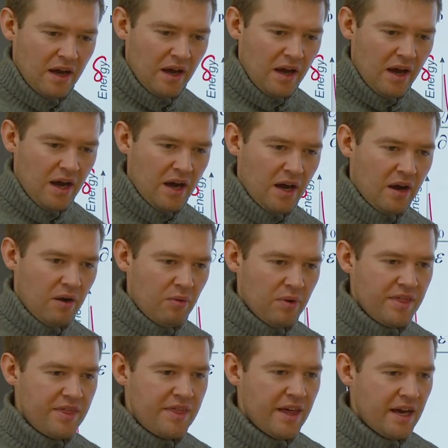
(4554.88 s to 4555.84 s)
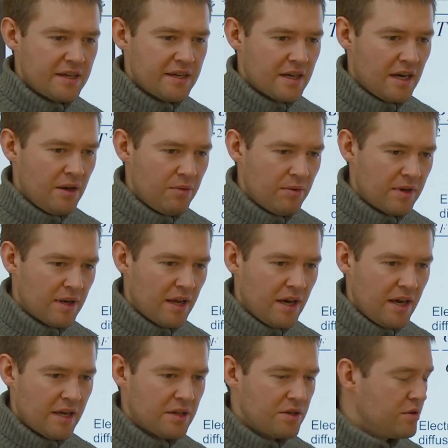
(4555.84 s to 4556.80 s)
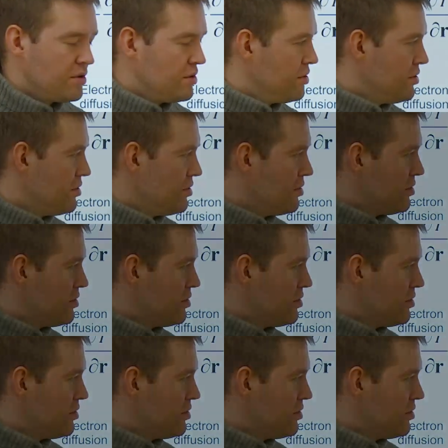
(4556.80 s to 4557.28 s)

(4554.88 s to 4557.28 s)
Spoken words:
With that, I would like to